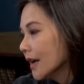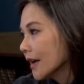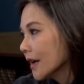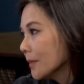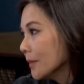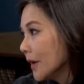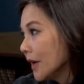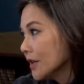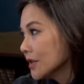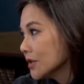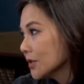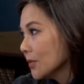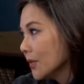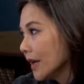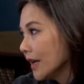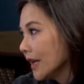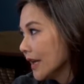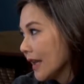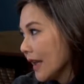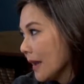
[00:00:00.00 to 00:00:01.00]
Compared to
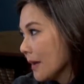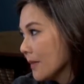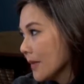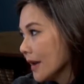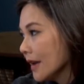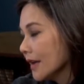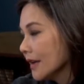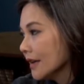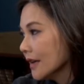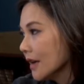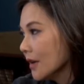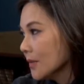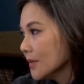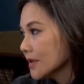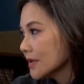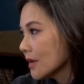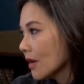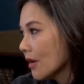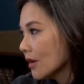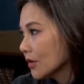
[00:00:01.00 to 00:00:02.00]
when he came in, it
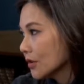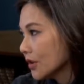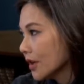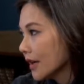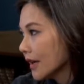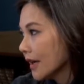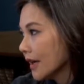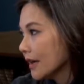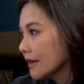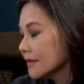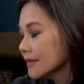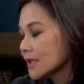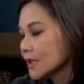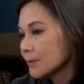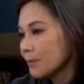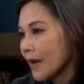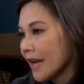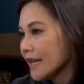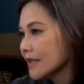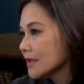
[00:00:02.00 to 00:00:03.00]
was all crooked,
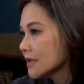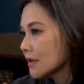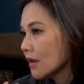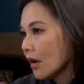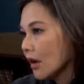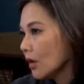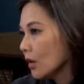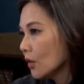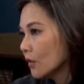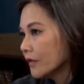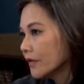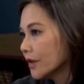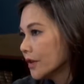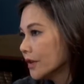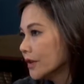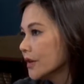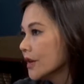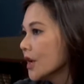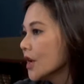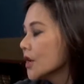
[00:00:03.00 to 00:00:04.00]
space all
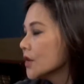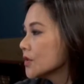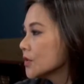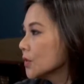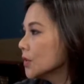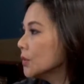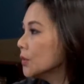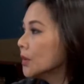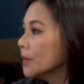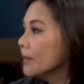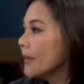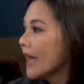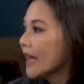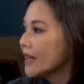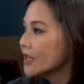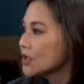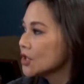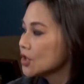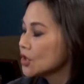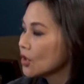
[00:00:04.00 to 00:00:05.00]
over. So we will
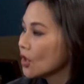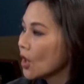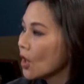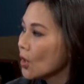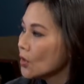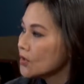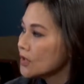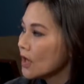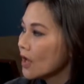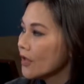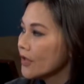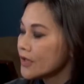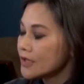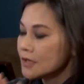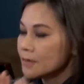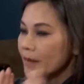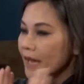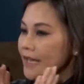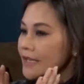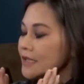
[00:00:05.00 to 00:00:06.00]
manage to close all the
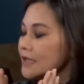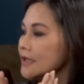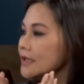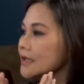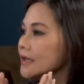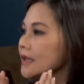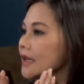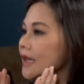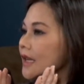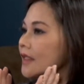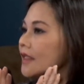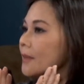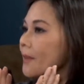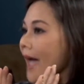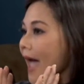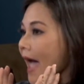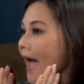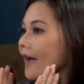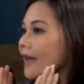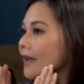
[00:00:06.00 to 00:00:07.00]
space in the
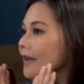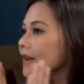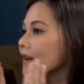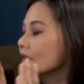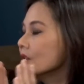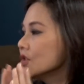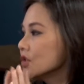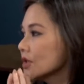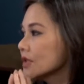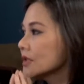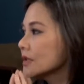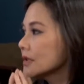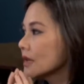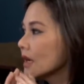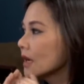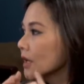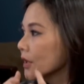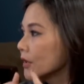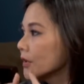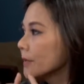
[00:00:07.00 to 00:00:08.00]
back, just
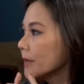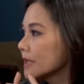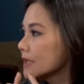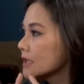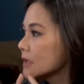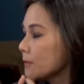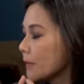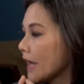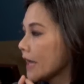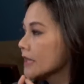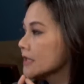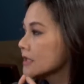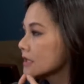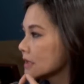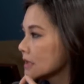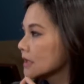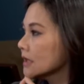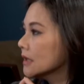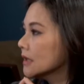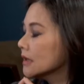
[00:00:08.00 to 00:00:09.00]
a little bit space
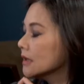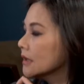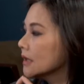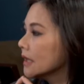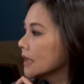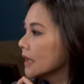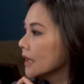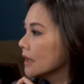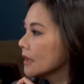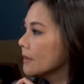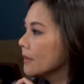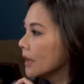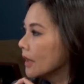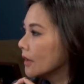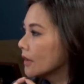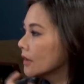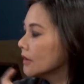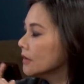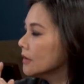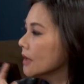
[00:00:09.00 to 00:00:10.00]
still in the
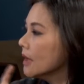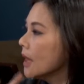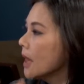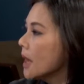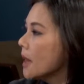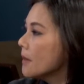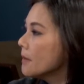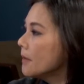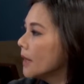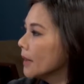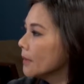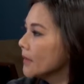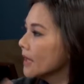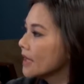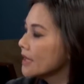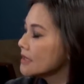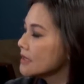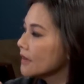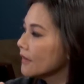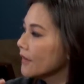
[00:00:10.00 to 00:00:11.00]
middle. But
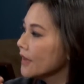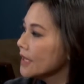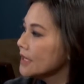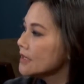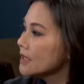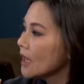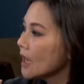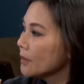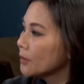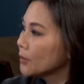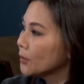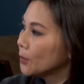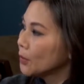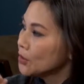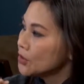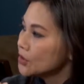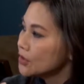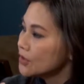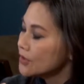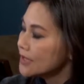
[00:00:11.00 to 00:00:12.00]
because of his
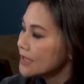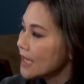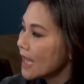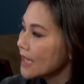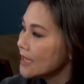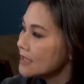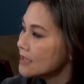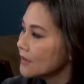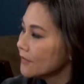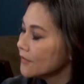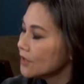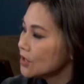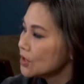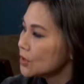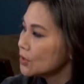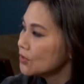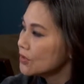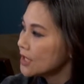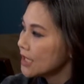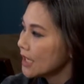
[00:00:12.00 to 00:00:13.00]
unproportional size of the
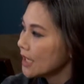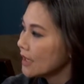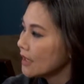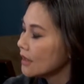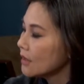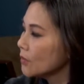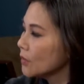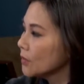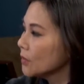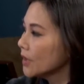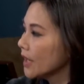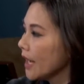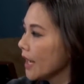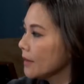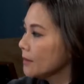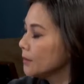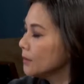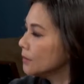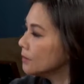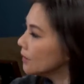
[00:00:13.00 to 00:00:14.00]
two teeth, we were
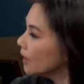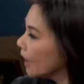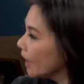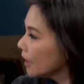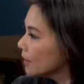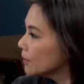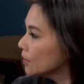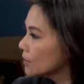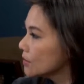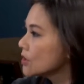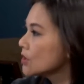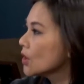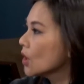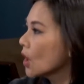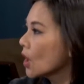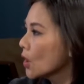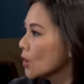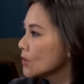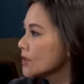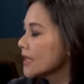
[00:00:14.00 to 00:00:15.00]
able to
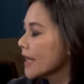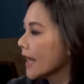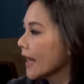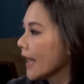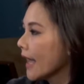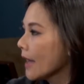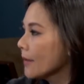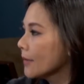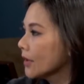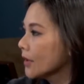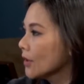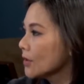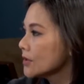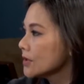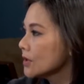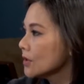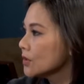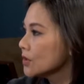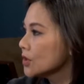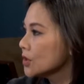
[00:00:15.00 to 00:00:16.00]
close that gap and
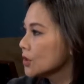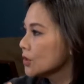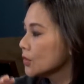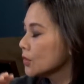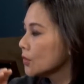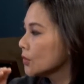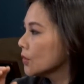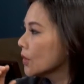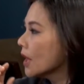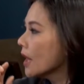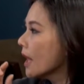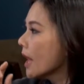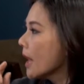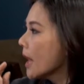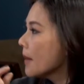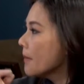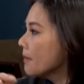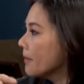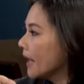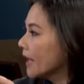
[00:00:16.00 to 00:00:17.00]
also to
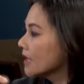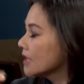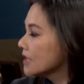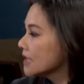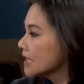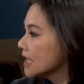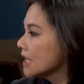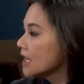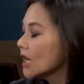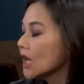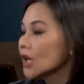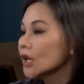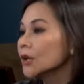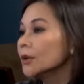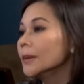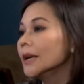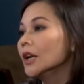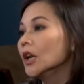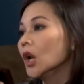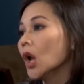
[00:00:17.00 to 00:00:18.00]
make the teeth a
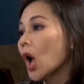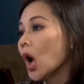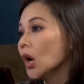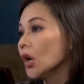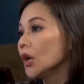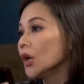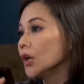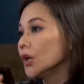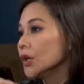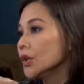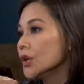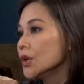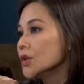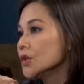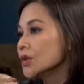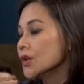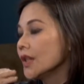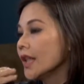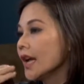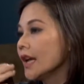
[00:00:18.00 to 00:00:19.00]
little bit longer
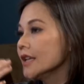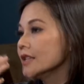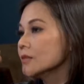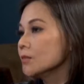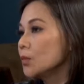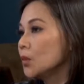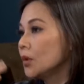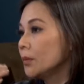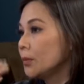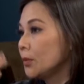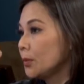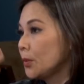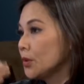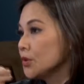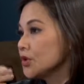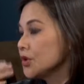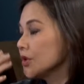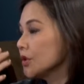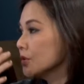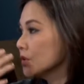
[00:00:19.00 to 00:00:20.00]
so that it's more
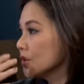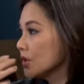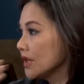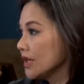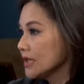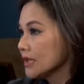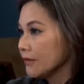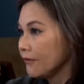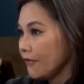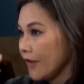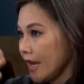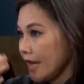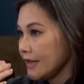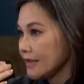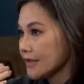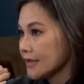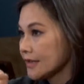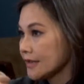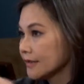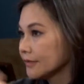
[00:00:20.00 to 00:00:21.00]
proportional to his
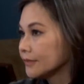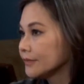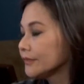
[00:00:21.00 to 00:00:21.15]
face.